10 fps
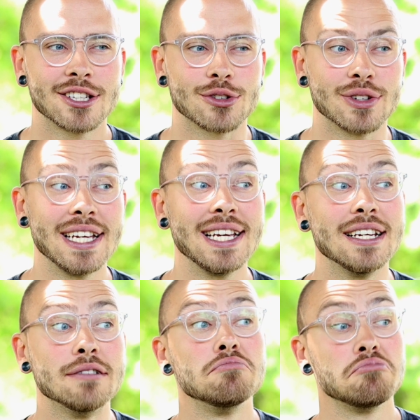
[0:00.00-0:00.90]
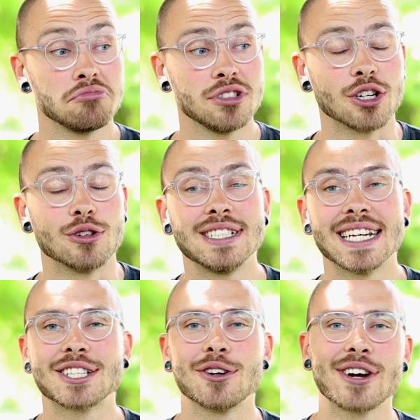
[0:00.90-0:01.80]
So he
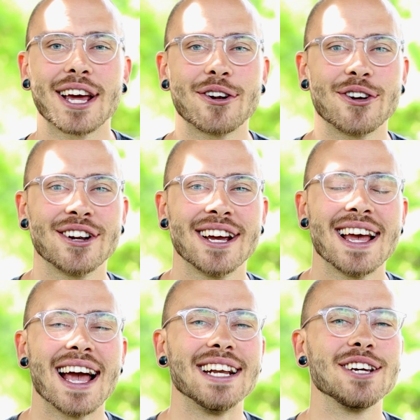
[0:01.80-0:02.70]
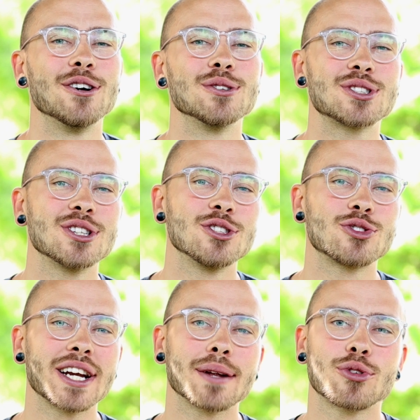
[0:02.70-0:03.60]
takes a look at her and he goes
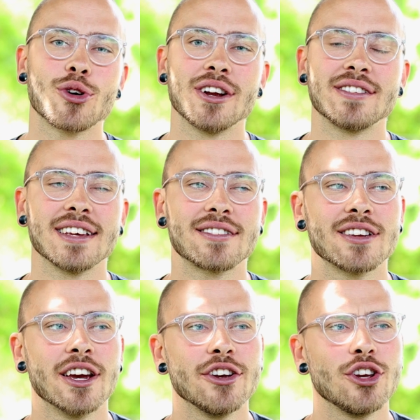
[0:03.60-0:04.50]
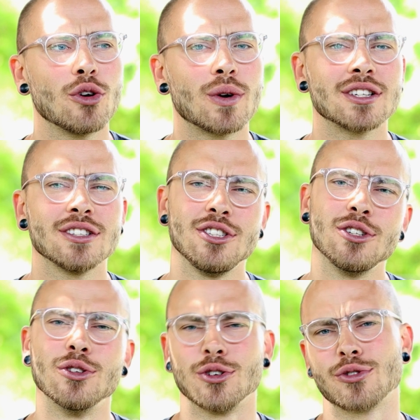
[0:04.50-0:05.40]
straight up to her and says, "You know what?
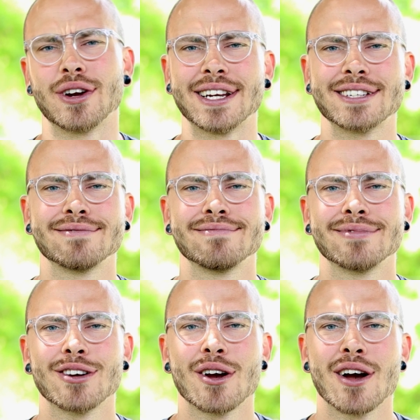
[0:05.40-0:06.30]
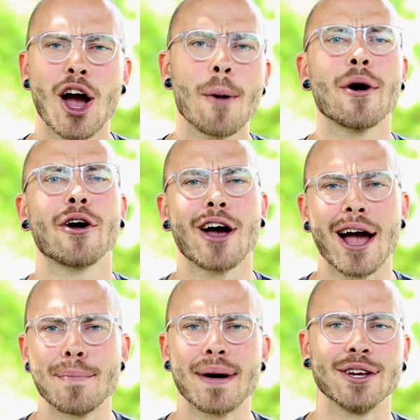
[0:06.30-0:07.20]
You look great. How about
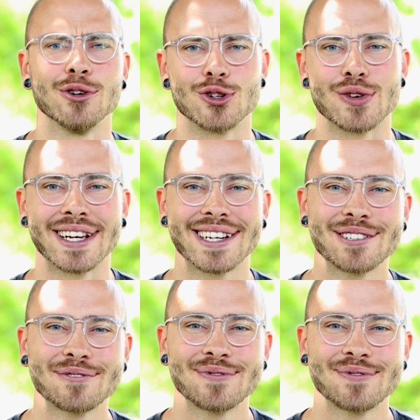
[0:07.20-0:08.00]
I buy you a drink?"